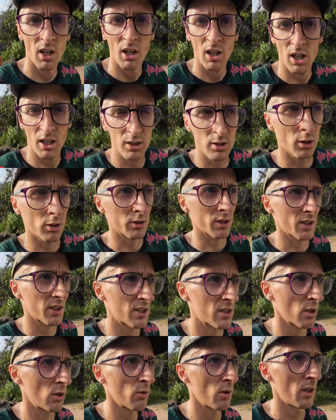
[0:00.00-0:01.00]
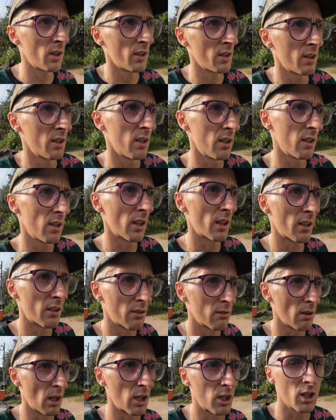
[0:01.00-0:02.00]
I thought I saw, uh, I,
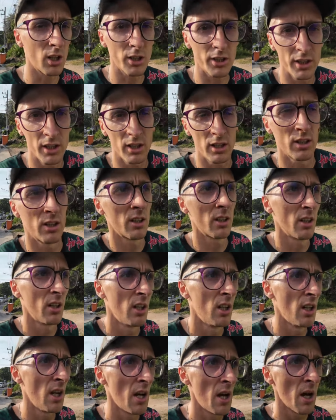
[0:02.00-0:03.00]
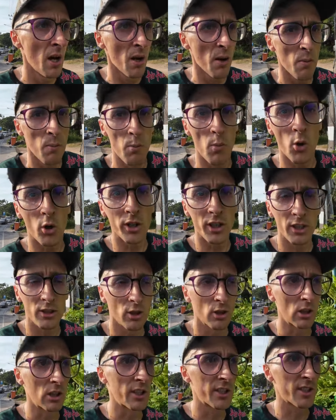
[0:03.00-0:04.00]
I, heard a
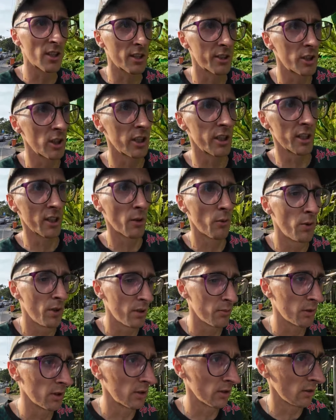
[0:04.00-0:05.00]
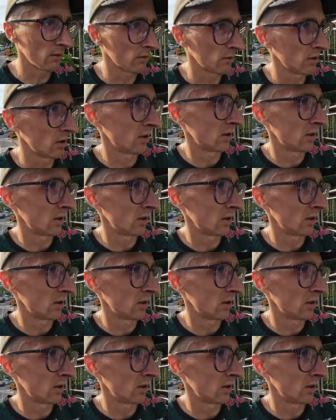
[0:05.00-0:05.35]
monitor lizard running away, but no.